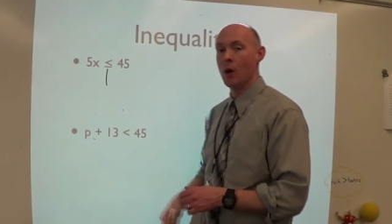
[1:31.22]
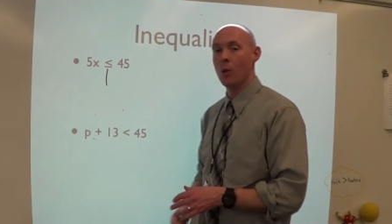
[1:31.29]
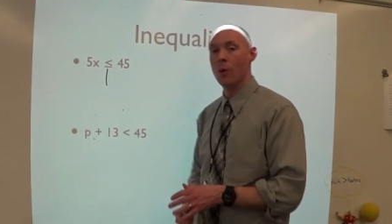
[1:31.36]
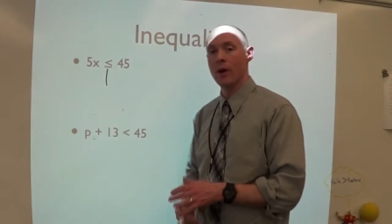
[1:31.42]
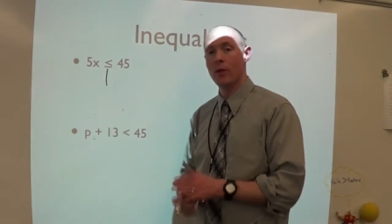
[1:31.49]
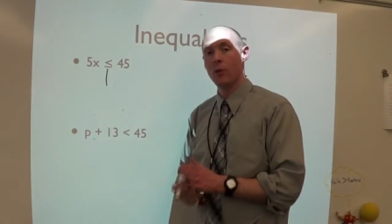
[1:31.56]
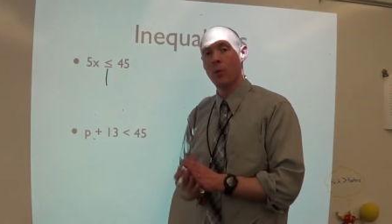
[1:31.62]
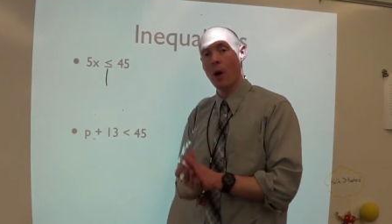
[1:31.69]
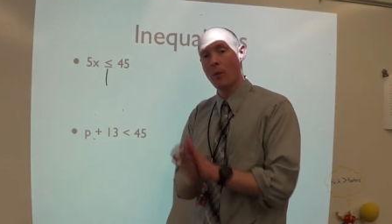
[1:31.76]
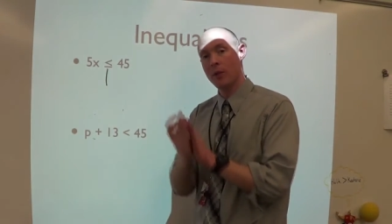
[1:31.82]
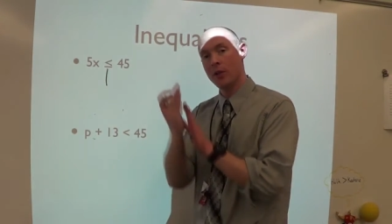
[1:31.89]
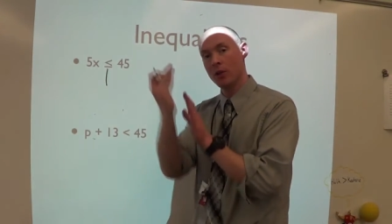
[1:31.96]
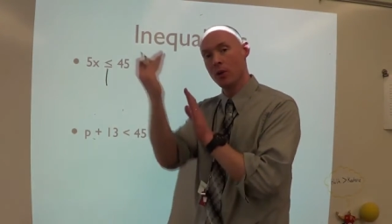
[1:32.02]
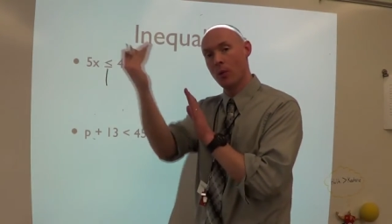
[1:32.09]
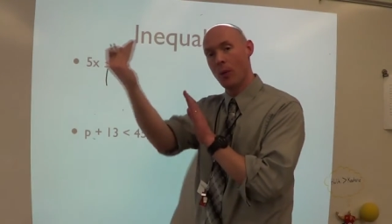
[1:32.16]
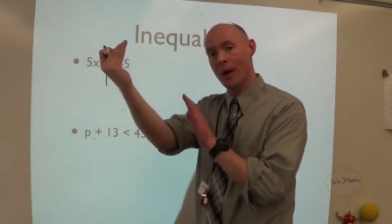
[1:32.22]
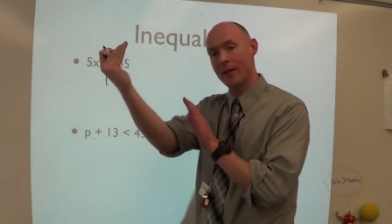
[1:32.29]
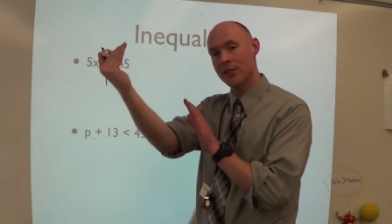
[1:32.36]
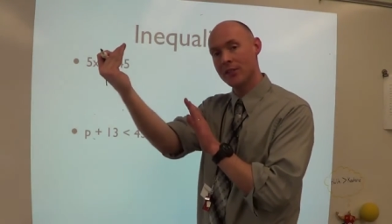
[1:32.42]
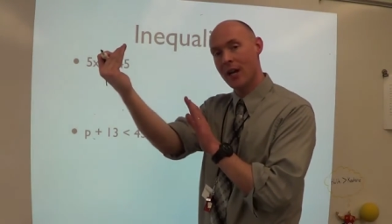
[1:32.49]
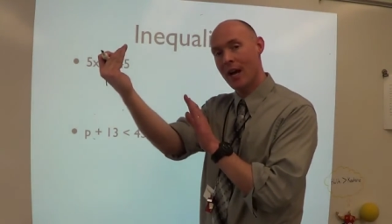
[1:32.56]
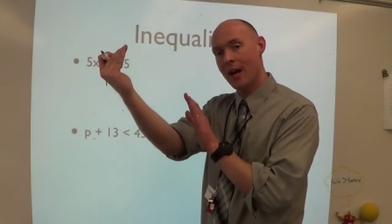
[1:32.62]
With what we do to
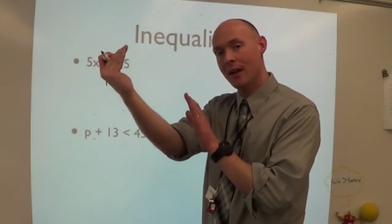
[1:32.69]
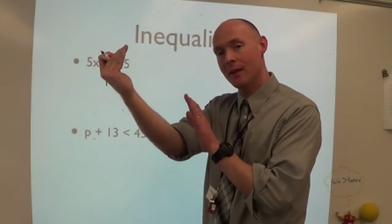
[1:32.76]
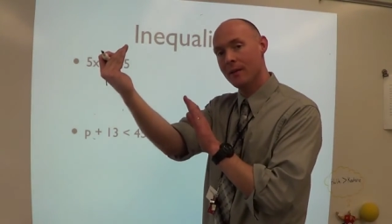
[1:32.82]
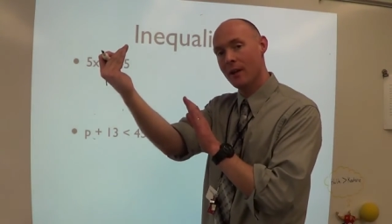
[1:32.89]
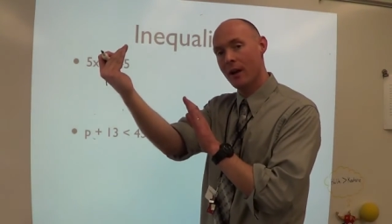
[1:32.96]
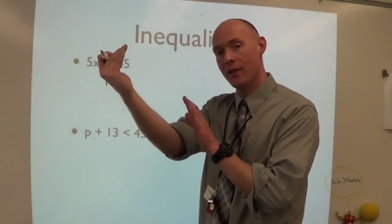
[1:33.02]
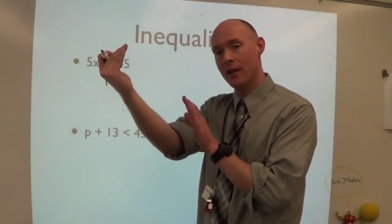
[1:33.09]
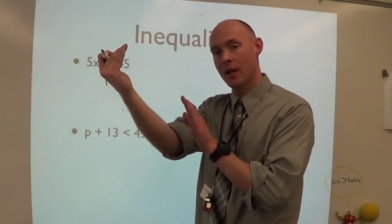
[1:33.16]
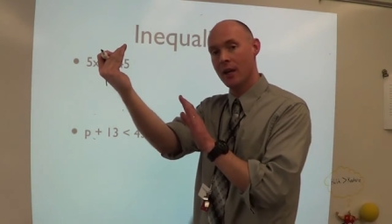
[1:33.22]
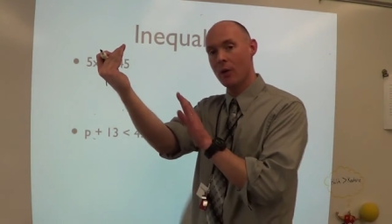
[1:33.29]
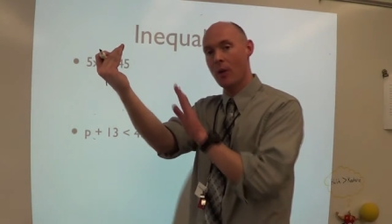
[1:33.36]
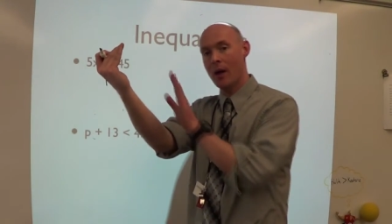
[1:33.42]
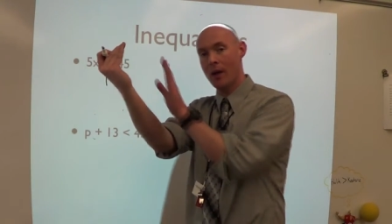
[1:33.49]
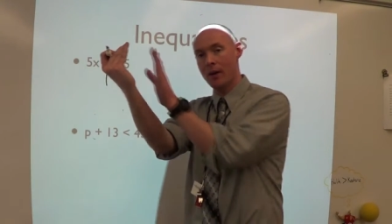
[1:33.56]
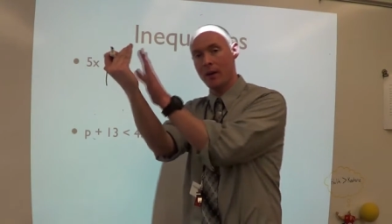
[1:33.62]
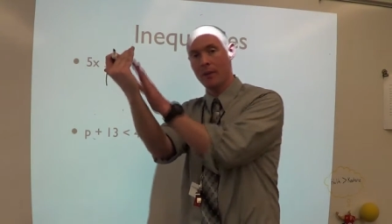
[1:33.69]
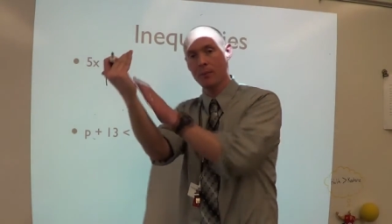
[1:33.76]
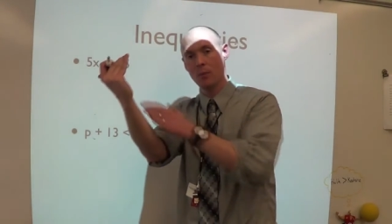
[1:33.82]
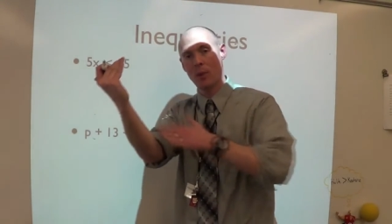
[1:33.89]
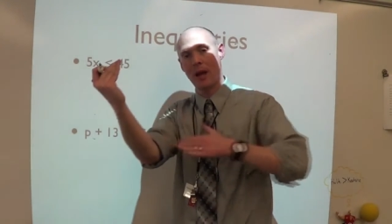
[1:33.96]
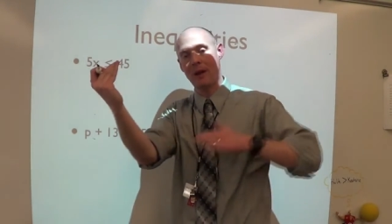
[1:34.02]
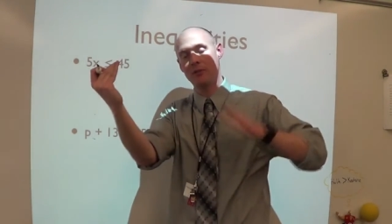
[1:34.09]
one side of the inequality,
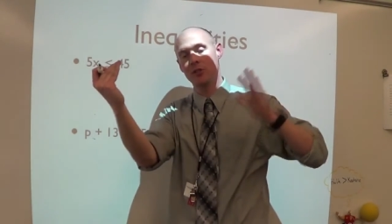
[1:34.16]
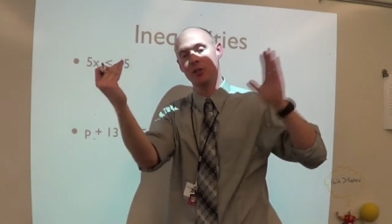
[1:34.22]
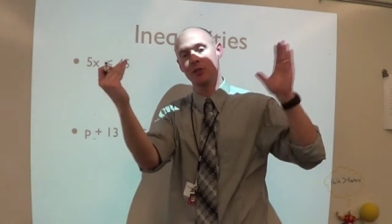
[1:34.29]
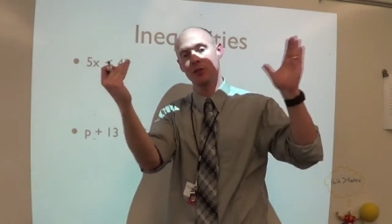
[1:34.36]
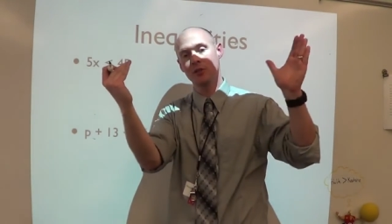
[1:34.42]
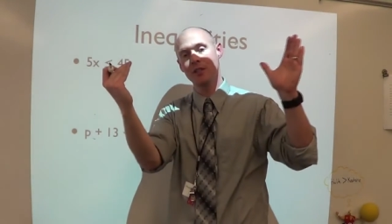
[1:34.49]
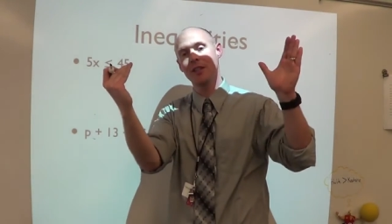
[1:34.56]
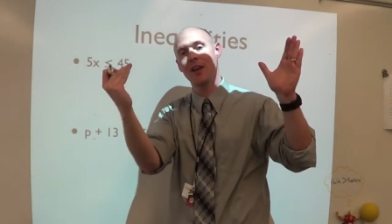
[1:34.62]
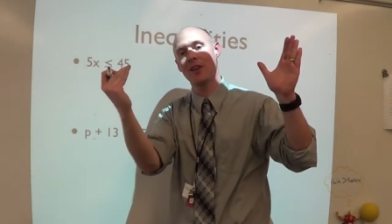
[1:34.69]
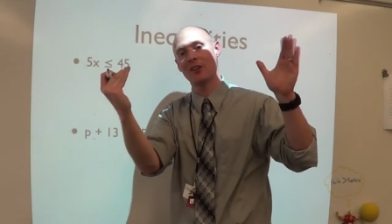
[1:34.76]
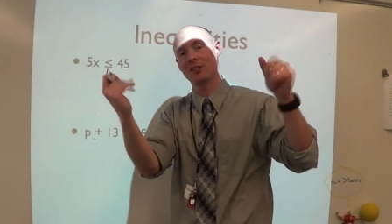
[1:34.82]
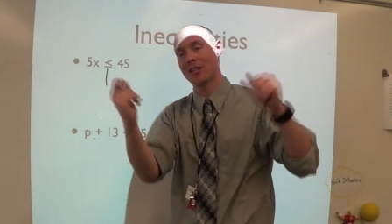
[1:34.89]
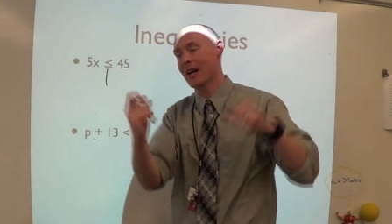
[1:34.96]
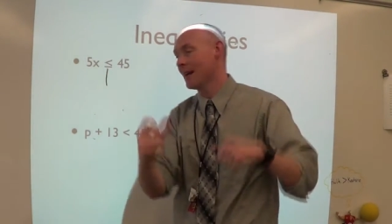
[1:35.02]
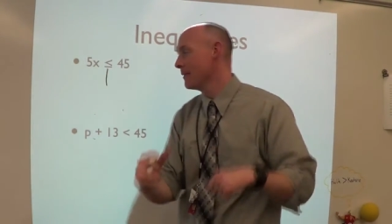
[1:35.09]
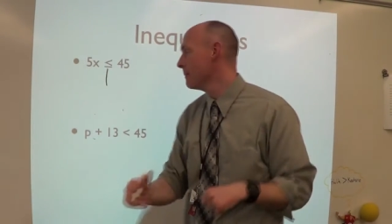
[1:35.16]
we have to do to the other side.